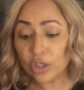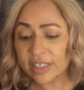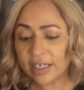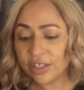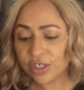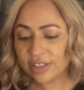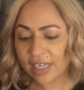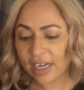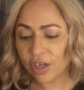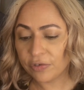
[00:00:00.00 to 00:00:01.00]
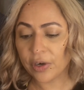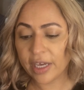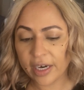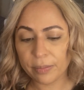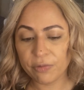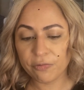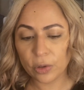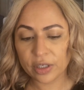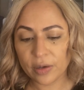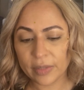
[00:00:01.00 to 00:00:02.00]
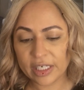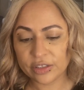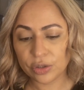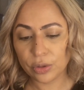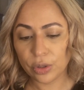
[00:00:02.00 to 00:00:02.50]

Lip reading: on the underside of your hair before committing to